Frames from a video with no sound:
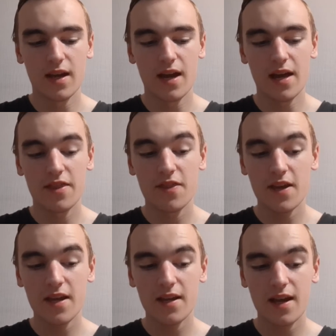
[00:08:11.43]
I
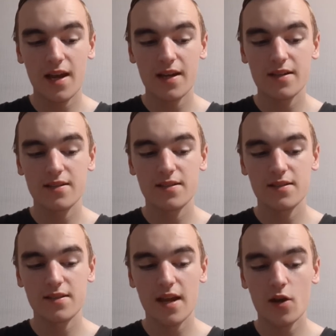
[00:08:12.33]
think has
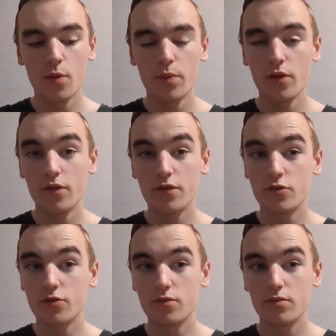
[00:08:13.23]
set a couple of
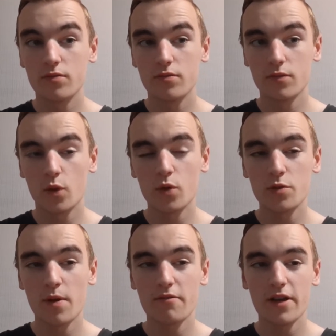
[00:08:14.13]
quarter
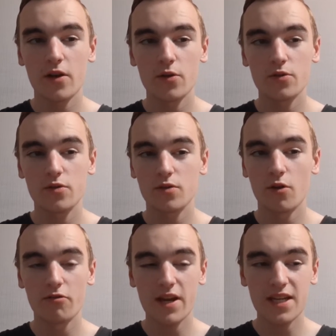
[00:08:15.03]
mile records
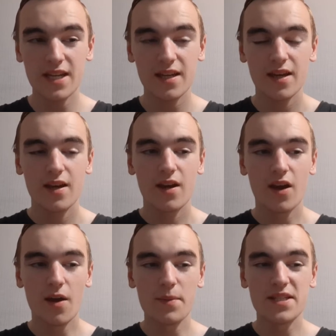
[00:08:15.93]
already.
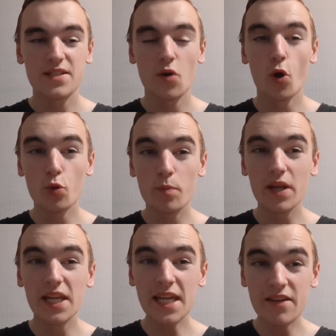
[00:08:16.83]
Um, it is
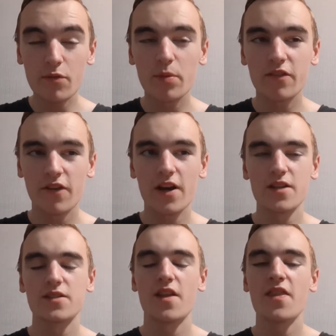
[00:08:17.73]
unbelievably
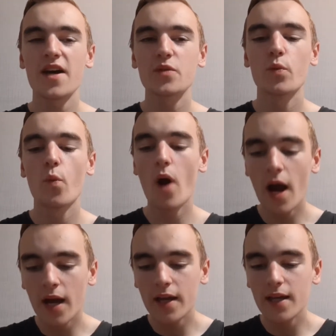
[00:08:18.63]
fast, and that's
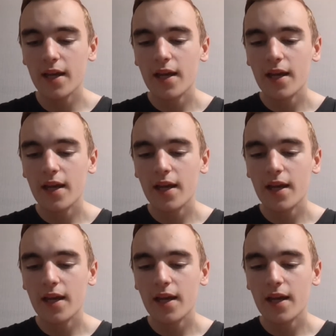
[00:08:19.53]
why